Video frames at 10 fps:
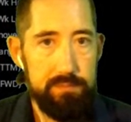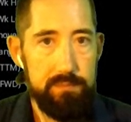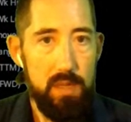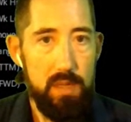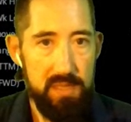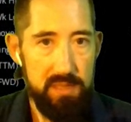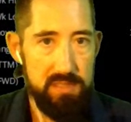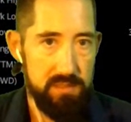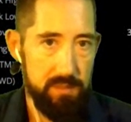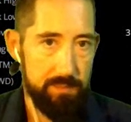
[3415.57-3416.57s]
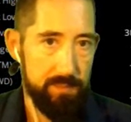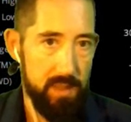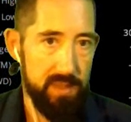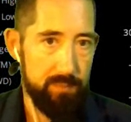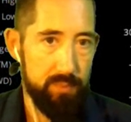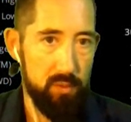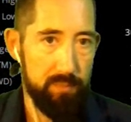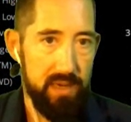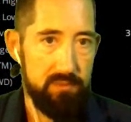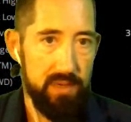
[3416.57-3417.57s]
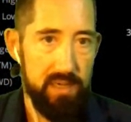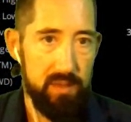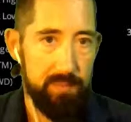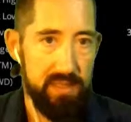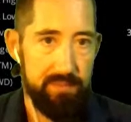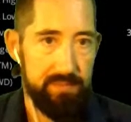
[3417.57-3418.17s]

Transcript: I mean, this is a, a big pullback right here, but the,